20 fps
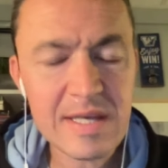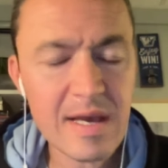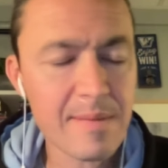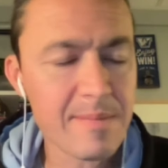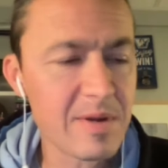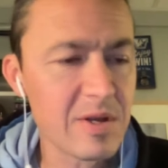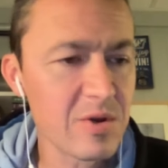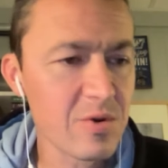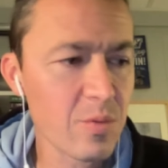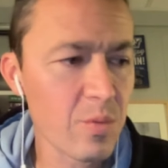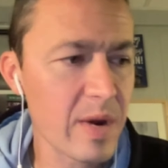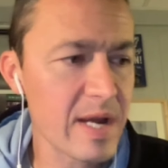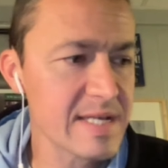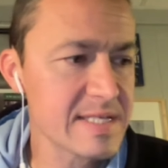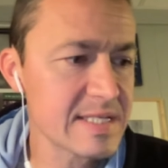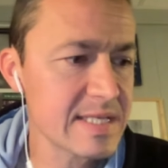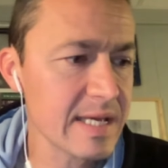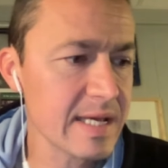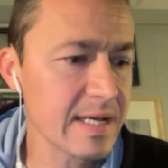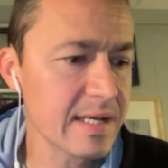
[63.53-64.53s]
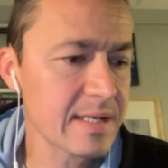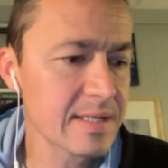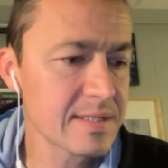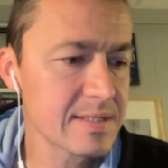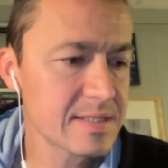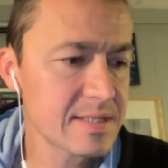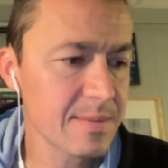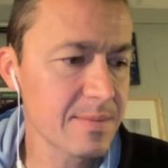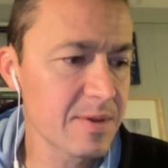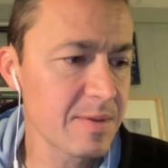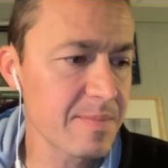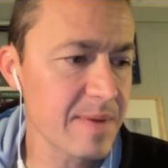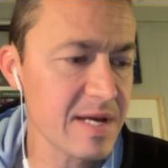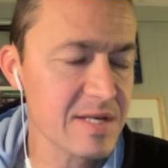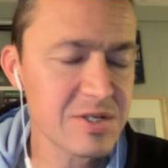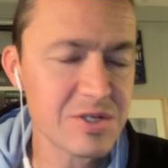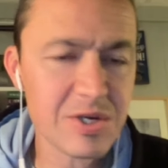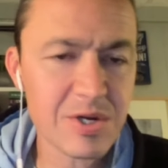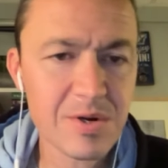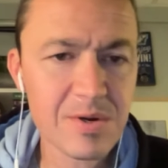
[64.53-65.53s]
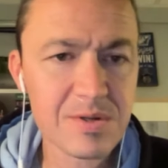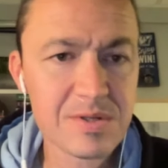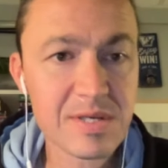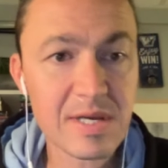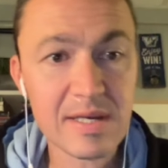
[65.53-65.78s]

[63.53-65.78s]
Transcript: I mean, you're wasting some of the best years.